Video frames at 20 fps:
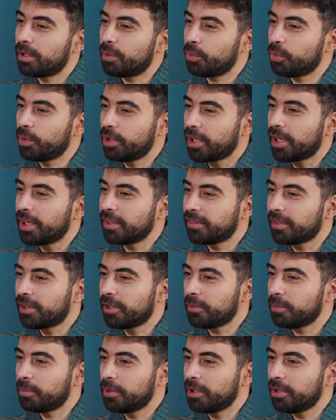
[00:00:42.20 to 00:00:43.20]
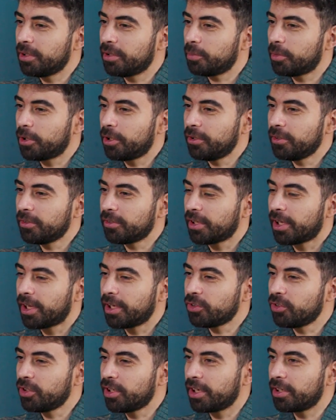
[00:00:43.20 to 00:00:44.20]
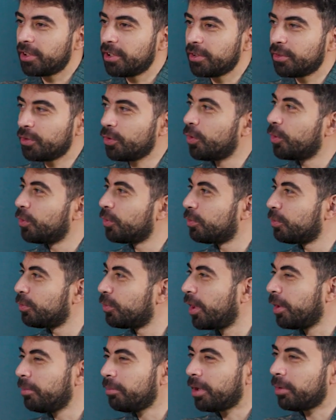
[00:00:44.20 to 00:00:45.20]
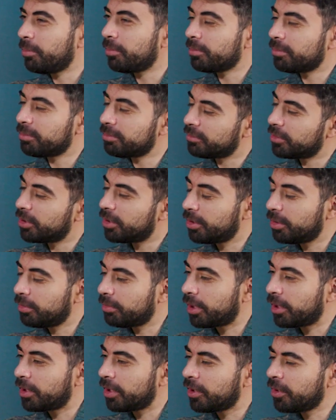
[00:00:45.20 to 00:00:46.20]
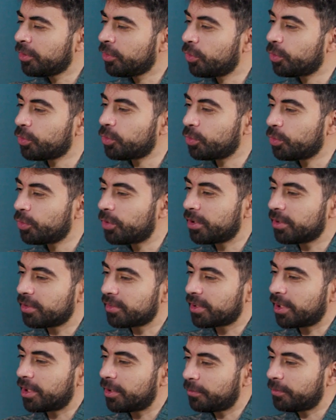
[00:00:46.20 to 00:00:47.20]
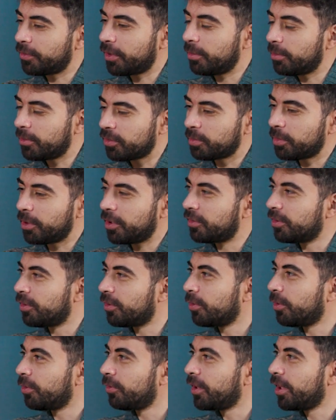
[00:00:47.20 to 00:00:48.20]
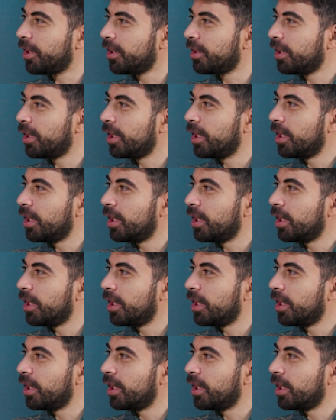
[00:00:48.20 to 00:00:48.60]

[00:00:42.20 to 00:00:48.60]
when I started being in Paris, actually I didn't go to I didn't go to these kind of famous places and all of that.